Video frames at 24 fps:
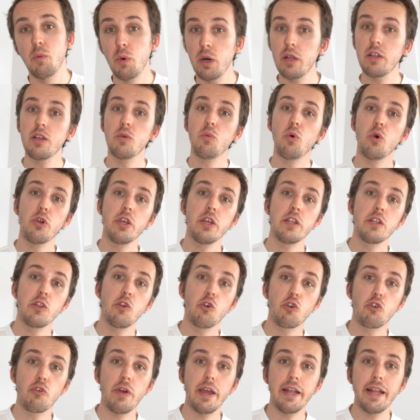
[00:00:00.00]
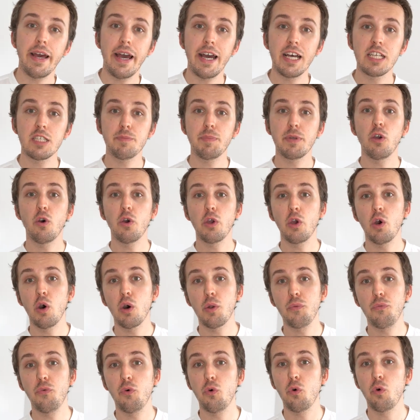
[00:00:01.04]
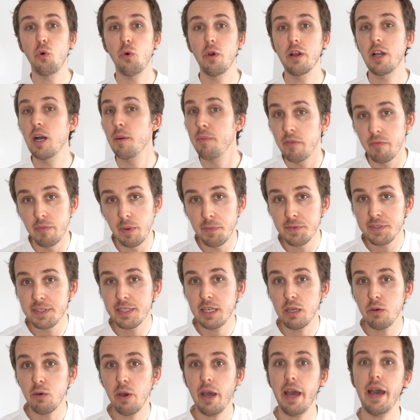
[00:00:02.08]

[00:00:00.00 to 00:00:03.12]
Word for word: Well, the war in Ukraine has been going on for a couple of months now,